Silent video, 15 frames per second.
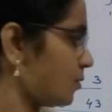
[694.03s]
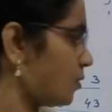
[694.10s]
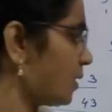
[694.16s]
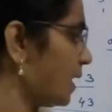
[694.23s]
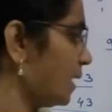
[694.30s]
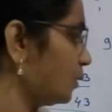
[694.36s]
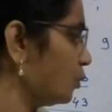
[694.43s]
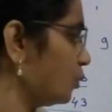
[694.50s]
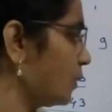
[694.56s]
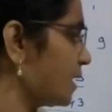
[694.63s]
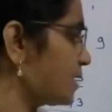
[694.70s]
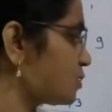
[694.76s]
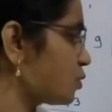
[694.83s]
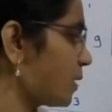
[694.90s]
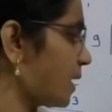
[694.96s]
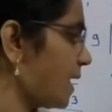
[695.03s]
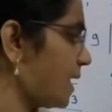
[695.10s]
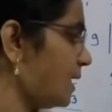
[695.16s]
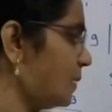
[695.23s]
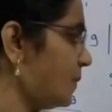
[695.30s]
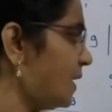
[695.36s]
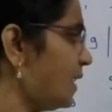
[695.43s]
Okay, 2 raised to
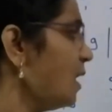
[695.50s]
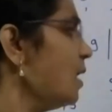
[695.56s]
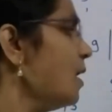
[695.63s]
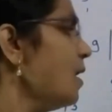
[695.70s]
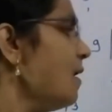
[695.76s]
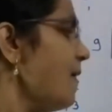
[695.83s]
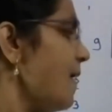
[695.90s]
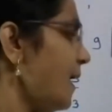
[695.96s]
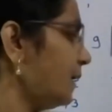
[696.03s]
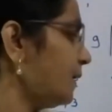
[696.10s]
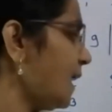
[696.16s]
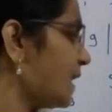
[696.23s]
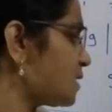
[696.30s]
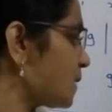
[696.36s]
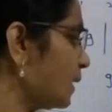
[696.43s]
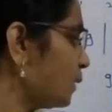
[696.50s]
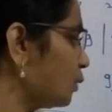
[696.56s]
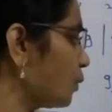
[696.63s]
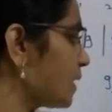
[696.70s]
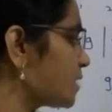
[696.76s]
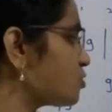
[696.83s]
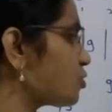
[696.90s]
k element, and that's why
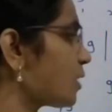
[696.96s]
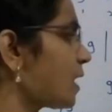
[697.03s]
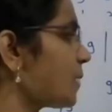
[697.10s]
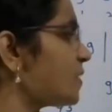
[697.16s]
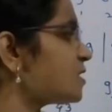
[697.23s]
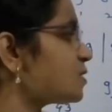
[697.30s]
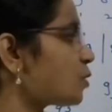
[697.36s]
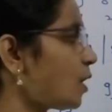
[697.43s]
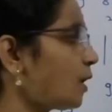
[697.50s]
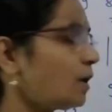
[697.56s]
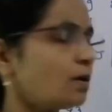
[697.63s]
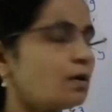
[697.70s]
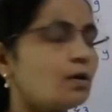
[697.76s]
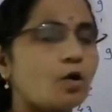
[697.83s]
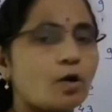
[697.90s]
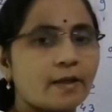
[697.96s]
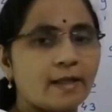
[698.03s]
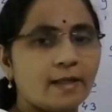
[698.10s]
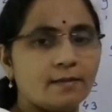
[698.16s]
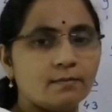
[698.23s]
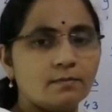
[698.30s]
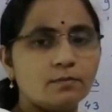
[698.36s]
2 raised to k means what? Log
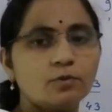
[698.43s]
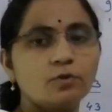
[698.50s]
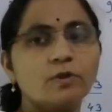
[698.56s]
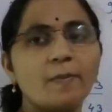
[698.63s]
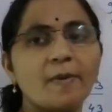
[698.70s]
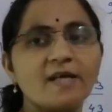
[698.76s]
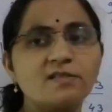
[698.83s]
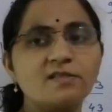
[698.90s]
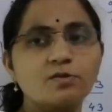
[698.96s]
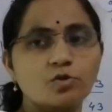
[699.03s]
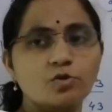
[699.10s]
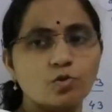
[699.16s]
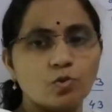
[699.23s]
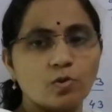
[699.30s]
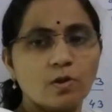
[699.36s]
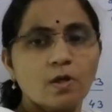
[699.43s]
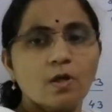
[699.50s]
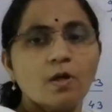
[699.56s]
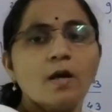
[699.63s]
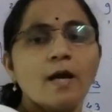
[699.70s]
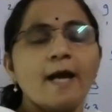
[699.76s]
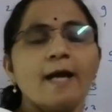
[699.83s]
n to the base 2.
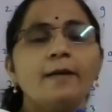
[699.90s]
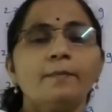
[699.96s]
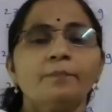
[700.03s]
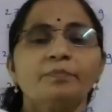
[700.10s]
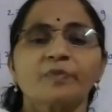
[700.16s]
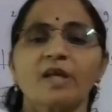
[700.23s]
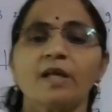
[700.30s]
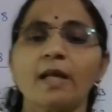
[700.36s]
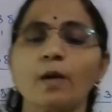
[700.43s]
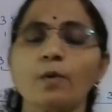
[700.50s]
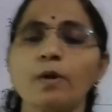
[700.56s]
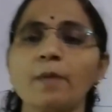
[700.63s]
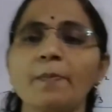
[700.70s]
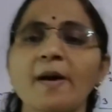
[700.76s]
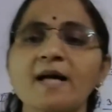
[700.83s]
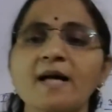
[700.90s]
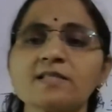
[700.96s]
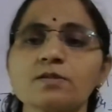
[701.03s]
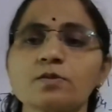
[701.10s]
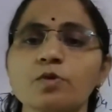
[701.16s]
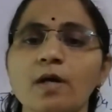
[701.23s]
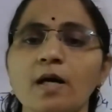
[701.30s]
And in every
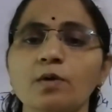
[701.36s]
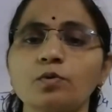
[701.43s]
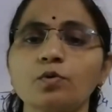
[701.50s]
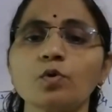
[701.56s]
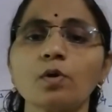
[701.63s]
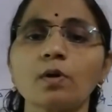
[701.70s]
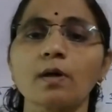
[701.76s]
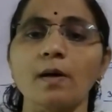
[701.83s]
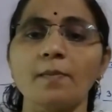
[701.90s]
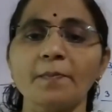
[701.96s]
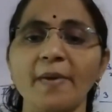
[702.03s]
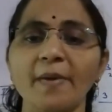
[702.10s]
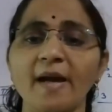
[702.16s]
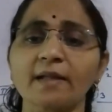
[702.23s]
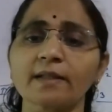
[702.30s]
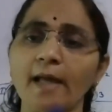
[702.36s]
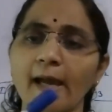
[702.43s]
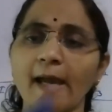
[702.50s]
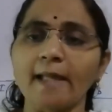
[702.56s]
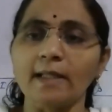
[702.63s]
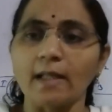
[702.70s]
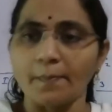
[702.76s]
pass we have to compare the
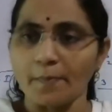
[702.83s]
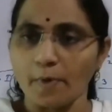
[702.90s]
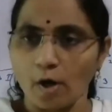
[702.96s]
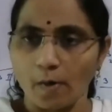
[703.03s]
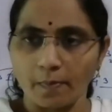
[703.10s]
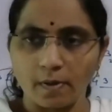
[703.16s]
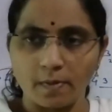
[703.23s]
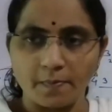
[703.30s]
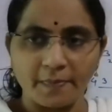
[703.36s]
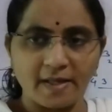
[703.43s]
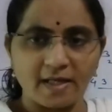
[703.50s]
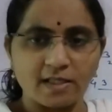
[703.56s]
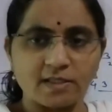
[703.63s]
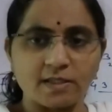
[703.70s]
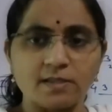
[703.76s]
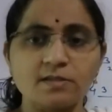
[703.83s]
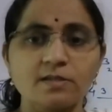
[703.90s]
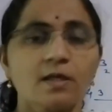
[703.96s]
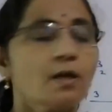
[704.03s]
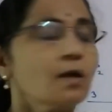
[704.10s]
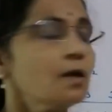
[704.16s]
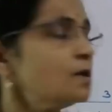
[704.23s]
n number of
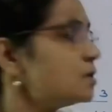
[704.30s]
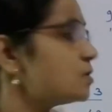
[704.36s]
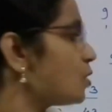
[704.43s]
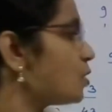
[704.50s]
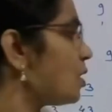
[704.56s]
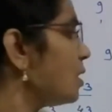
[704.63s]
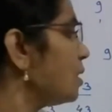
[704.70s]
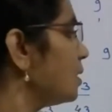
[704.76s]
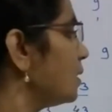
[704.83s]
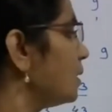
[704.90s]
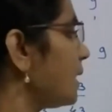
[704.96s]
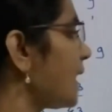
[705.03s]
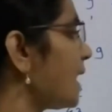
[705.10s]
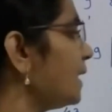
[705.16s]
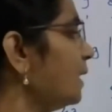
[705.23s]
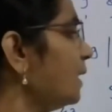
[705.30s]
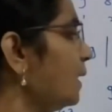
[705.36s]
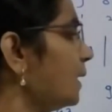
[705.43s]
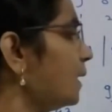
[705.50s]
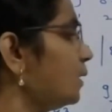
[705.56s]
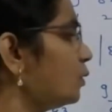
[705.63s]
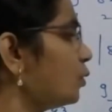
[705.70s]
comparisons. So n
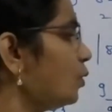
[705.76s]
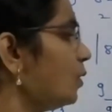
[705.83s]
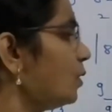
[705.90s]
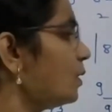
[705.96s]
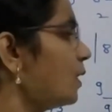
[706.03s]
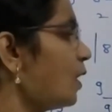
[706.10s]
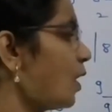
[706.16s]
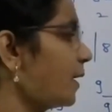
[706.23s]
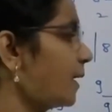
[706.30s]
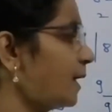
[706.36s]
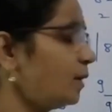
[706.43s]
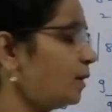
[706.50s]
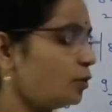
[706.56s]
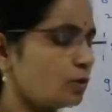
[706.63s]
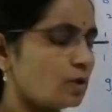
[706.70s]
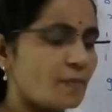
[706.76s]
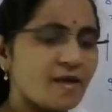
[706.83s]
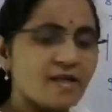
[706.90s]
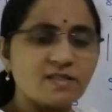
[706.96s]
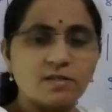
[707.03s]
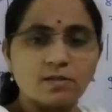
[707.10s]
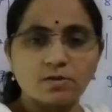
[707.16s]
into log n to the
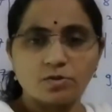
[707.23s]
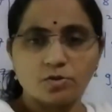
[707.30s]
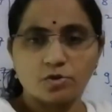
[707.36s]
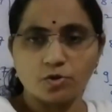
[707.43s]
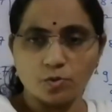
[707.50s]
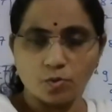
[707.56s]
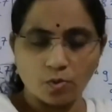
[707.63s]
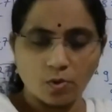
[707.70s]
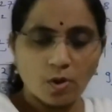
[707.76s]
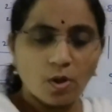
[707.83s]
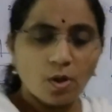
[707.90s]
base 2.